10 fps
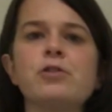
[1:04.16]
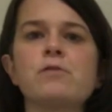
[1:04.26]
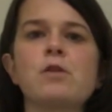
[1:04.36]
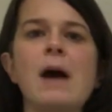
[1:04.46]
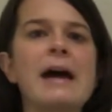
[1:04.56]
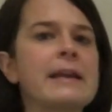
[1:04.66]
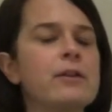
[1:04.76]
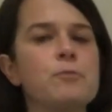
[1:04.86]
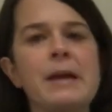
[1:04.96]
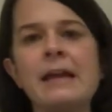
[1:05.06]
you don't know how to
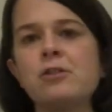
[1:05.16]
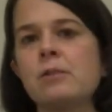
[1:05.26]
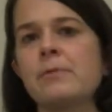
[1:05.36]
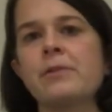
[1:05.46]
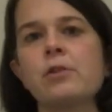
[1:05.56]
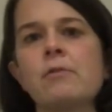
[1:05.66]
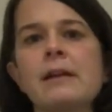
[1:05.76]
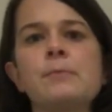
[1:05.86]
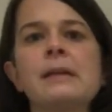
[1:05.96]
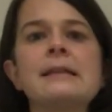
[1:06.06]
get your page number in the
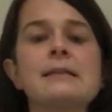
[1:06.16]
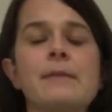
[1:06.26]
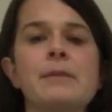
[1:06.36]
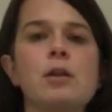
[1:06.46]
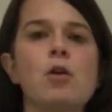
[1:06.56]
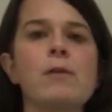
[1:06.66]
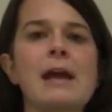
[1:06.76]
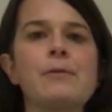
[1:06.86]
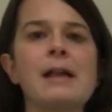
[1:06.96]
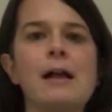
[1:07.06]
correct place, let me know
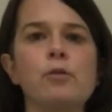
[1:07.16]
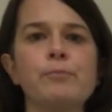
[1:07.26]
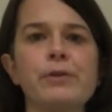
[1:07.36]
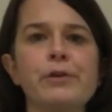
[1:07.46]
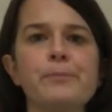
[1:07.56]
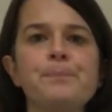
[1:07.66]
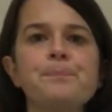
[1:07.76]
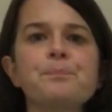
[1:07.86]
and I will help you.